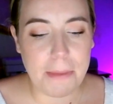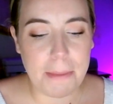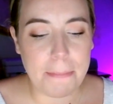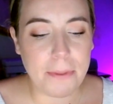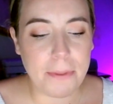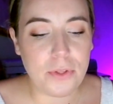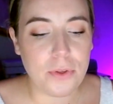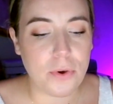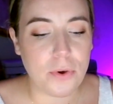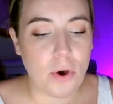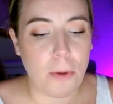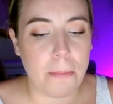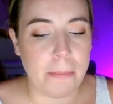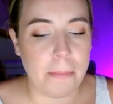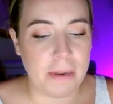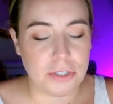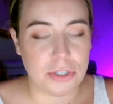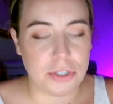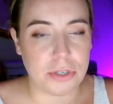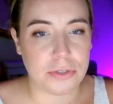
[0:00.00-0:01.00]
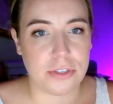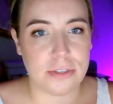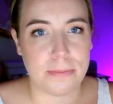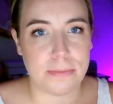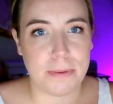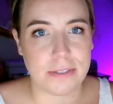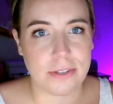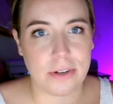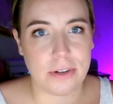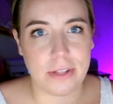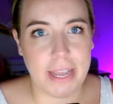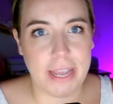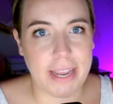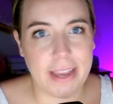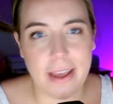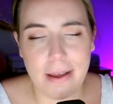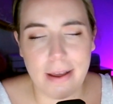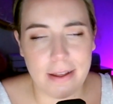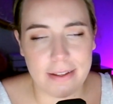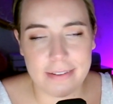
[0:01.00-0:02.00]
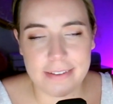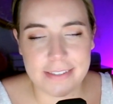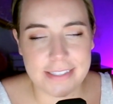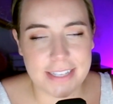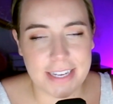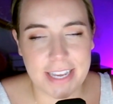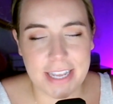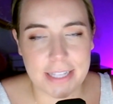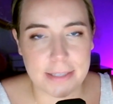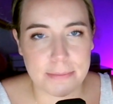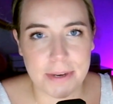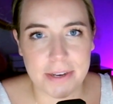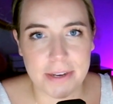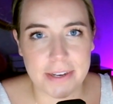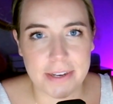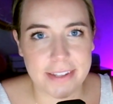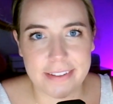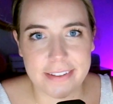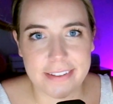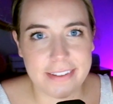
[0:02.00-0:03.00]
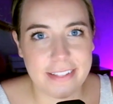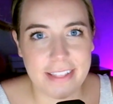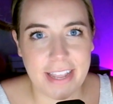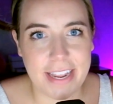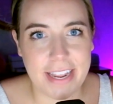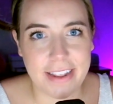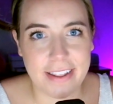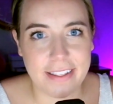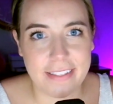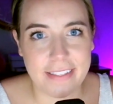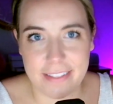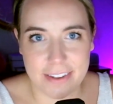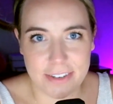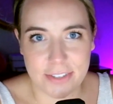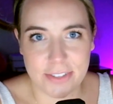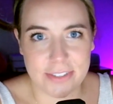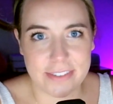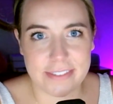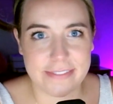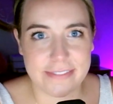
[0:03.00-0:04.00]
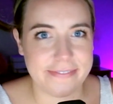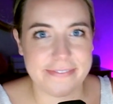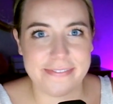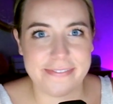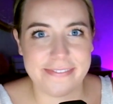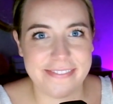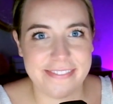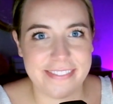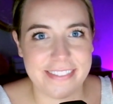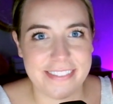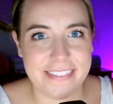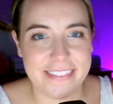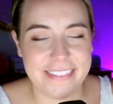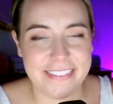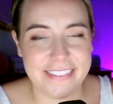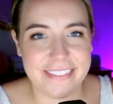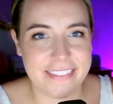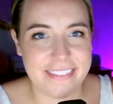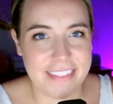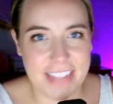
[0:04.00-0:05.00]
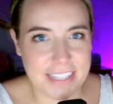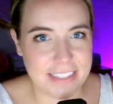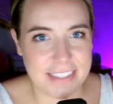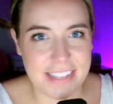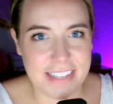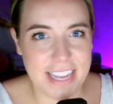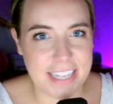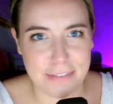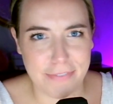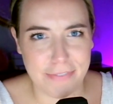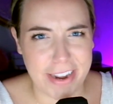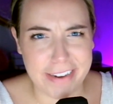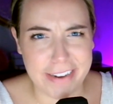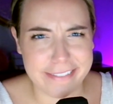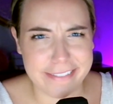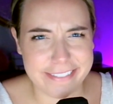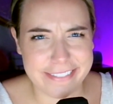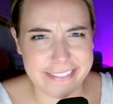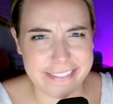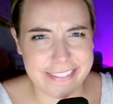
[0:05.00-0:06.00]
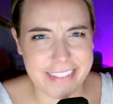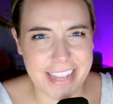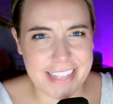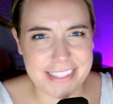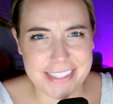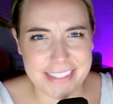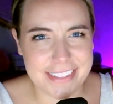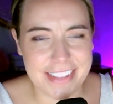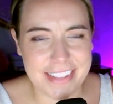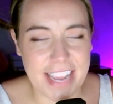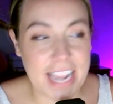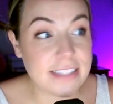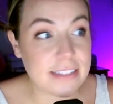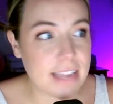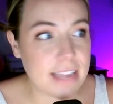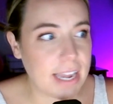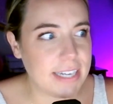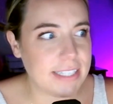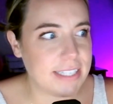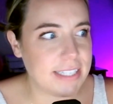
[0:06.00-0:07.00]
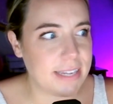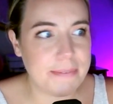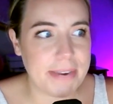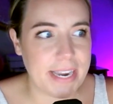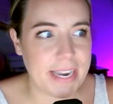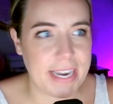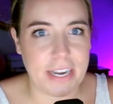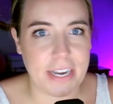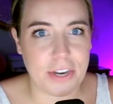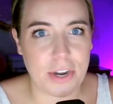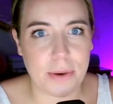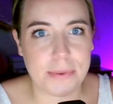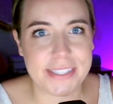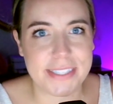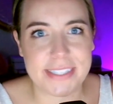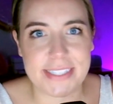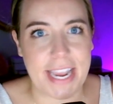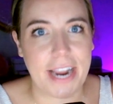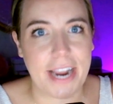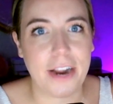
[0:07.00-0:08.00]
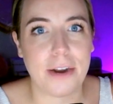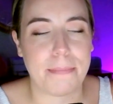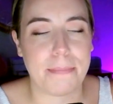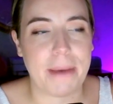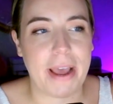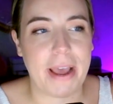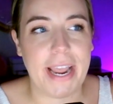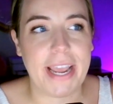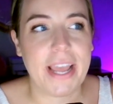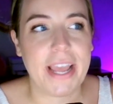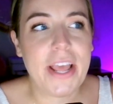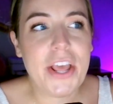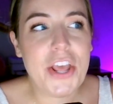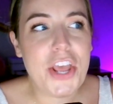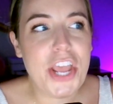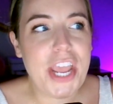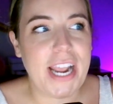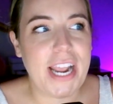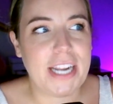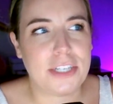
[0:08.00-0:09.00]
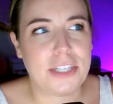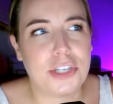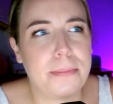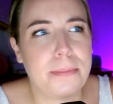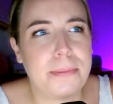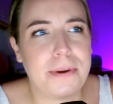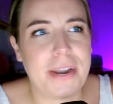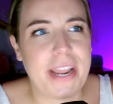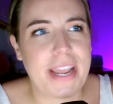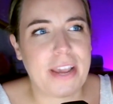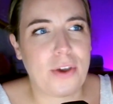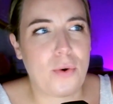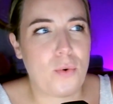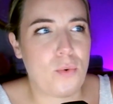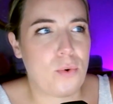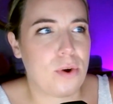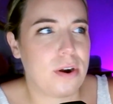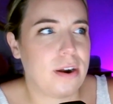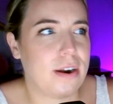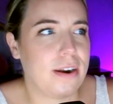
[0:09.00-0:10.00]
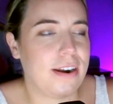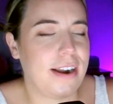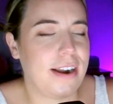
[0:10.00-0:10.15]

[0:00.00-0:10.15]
who open children's books are like, oh, it's a kid's book. Like it's fine. It's not intimidating. No one's scared by interpreting or